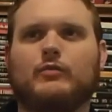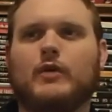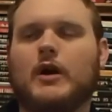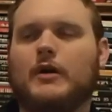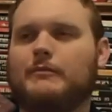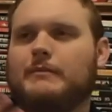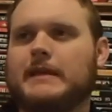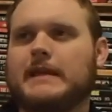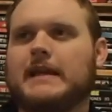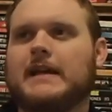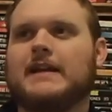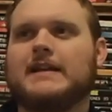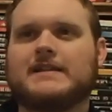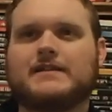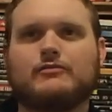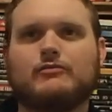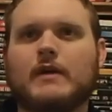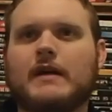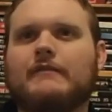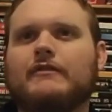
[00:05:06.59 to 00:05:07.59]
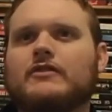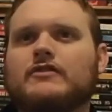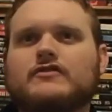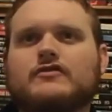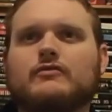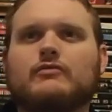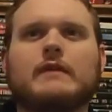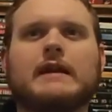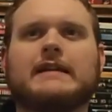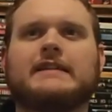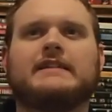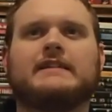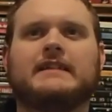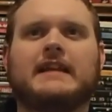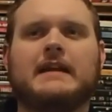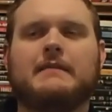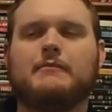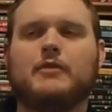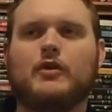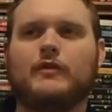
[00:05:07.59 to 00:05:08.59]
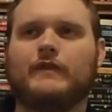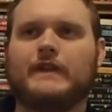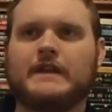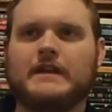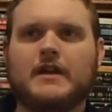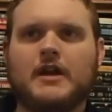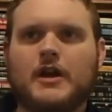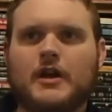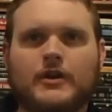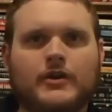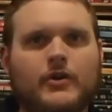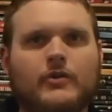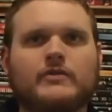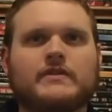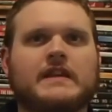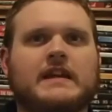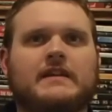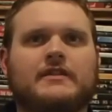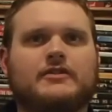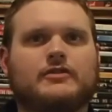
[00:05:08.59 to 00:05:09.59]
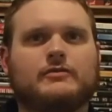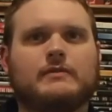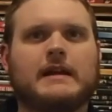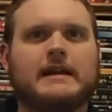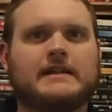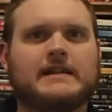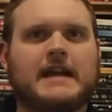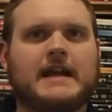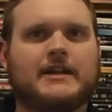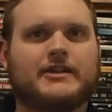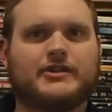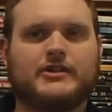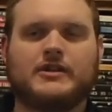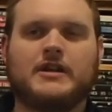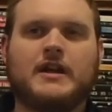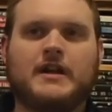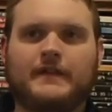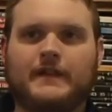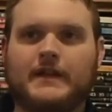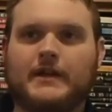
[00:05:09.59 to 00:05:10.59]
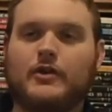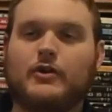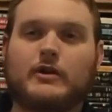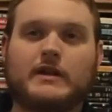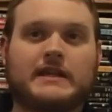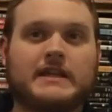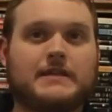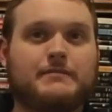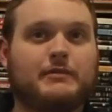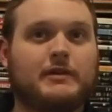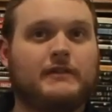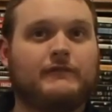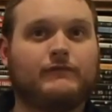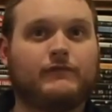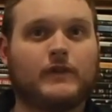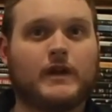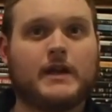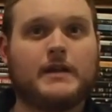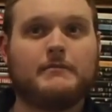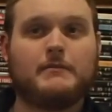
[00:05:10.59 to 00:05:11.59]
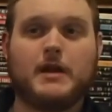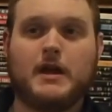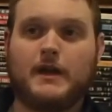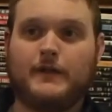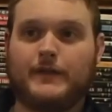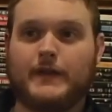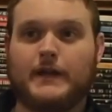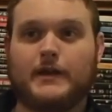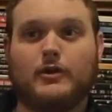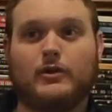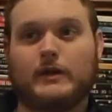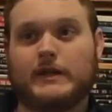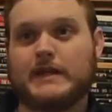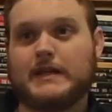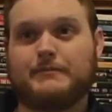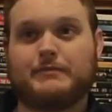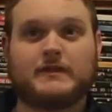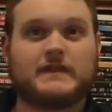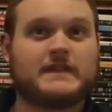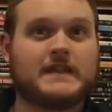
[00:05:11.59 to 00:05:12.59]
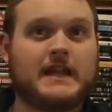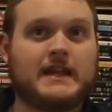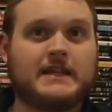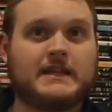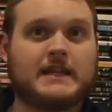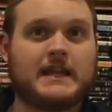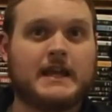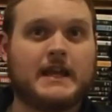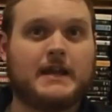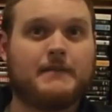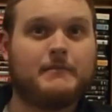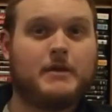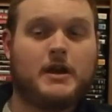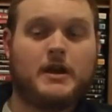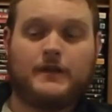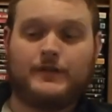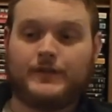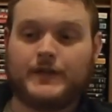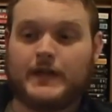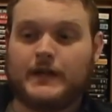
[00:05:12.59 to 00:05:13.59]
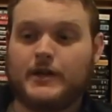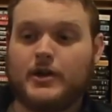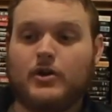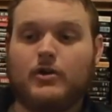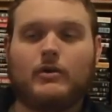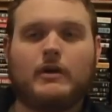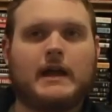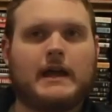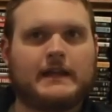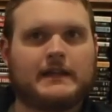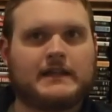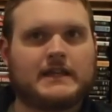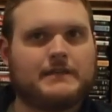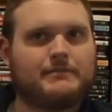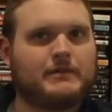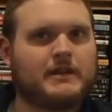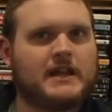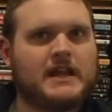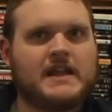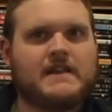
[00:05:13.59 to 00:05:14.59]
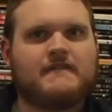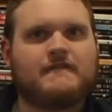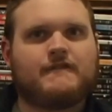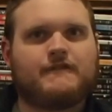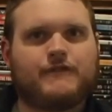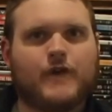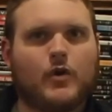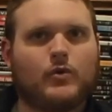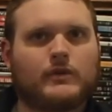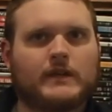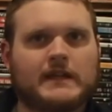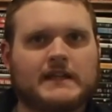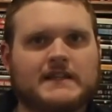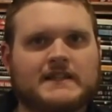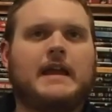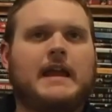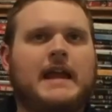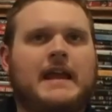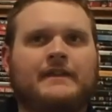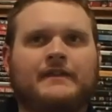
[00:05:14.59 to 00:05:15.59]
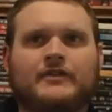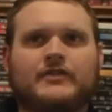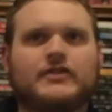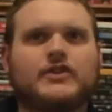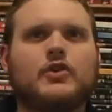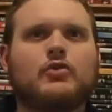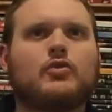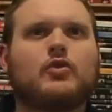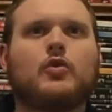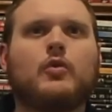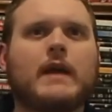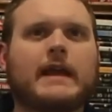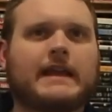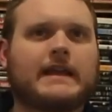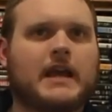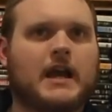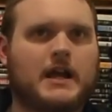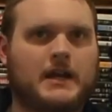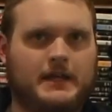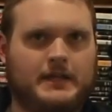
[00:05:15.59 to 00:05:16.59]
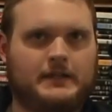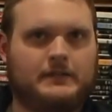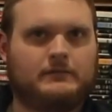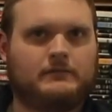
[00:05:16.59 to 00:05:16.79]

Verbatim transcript: Well, because whoever's directing that movie knows how to direct action. They know to keep it in frame, they know to keep a steady cam, they know how to keep it in focus, and there's no quick cutting.